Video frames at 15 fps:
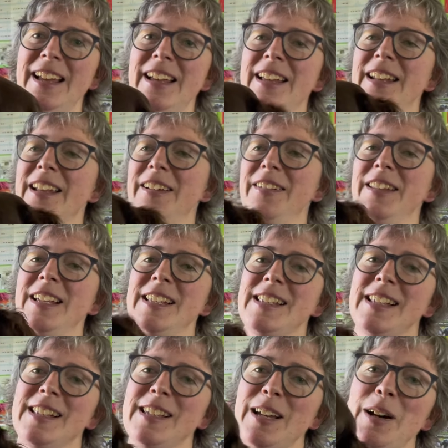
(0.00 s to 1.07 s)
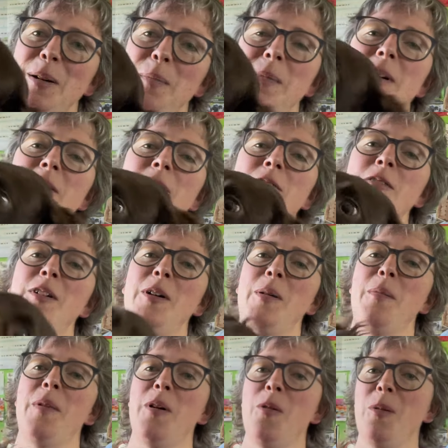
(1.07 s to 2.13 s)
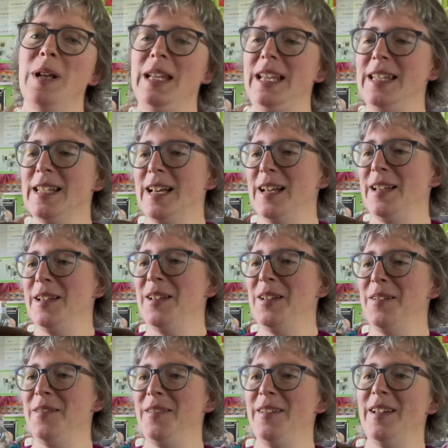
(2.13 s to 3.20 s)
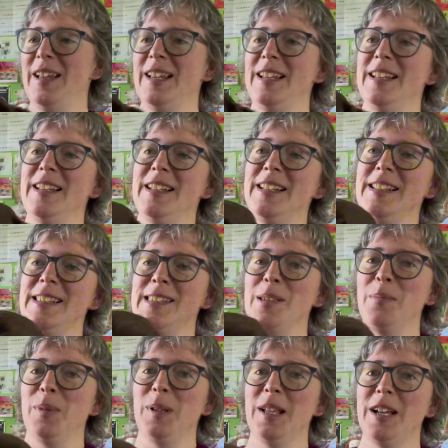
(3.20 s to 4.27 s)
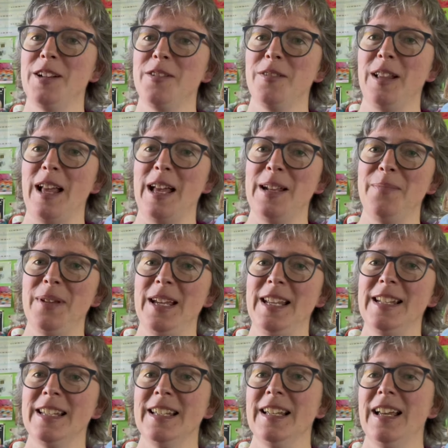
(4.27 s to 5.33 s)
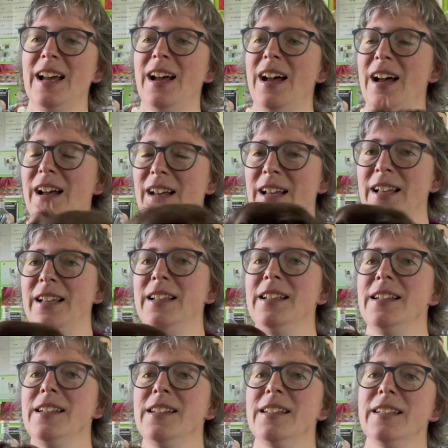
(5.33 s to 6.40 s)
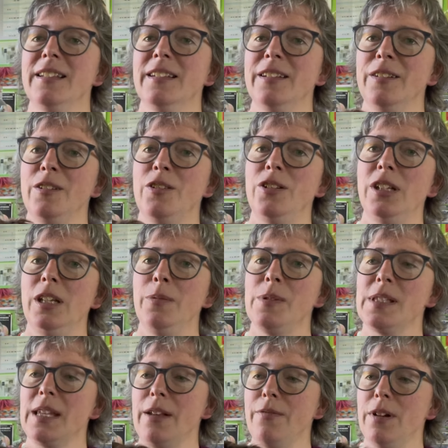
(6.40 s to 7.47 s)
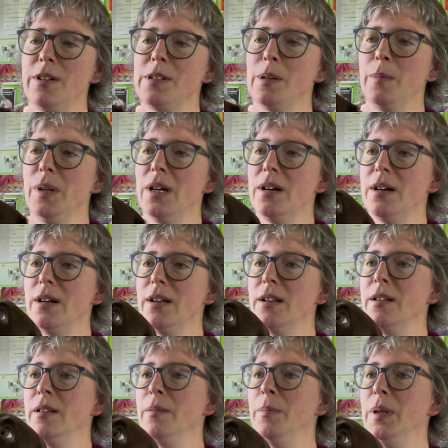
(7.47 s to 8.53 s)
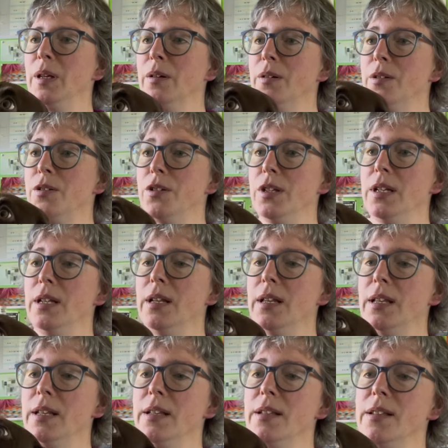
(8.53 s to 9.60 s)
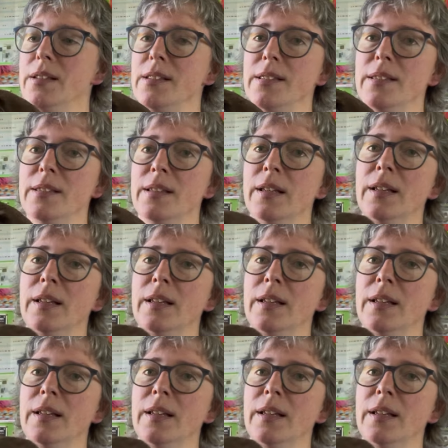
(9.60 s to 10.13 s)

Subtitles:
Now this has come from Juanita, who is Simple Natural Handmade, and she was getting rid of some yarn because she is